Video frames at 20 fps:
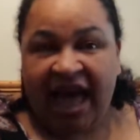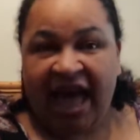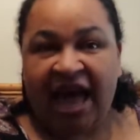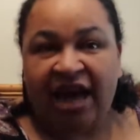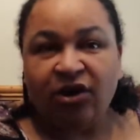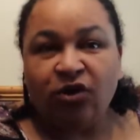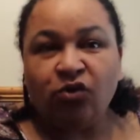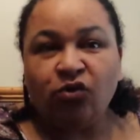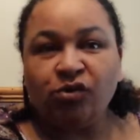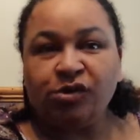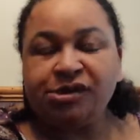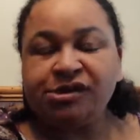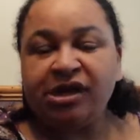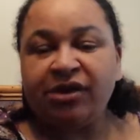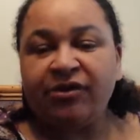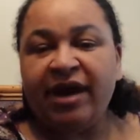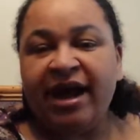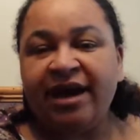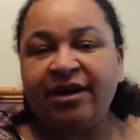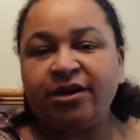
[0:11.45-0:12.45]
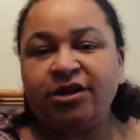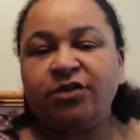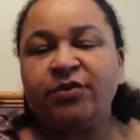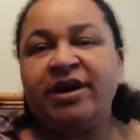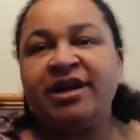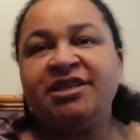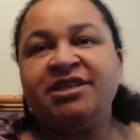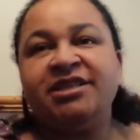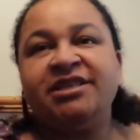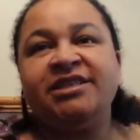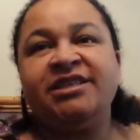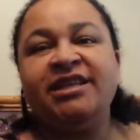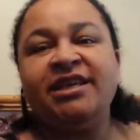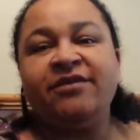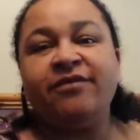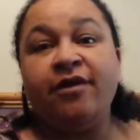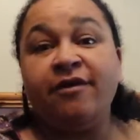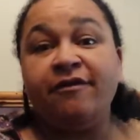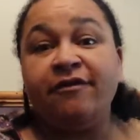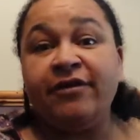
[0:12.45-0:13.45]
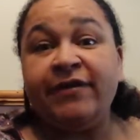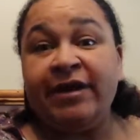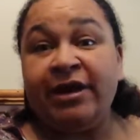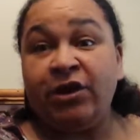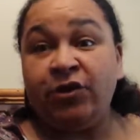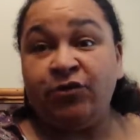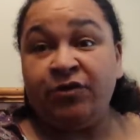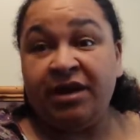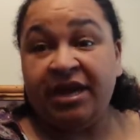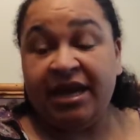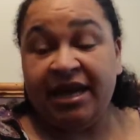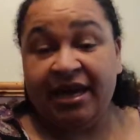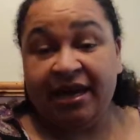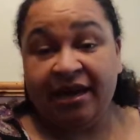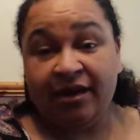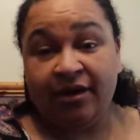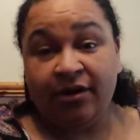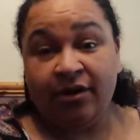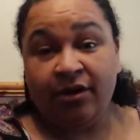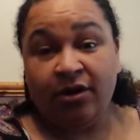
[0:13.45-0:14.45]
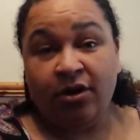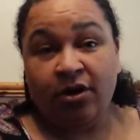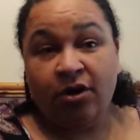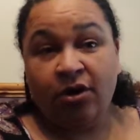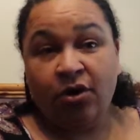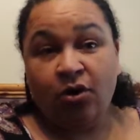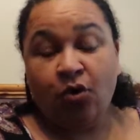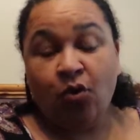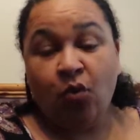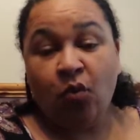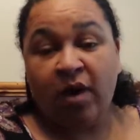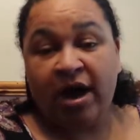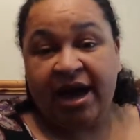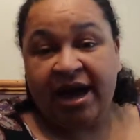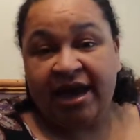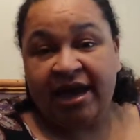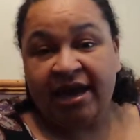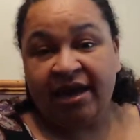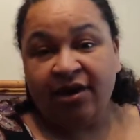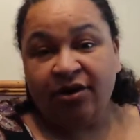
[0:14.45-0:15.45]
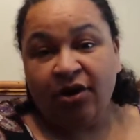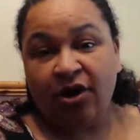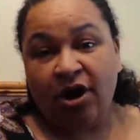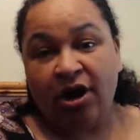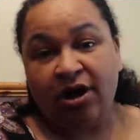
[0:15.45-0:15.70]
and also how to actually deliver a very unique way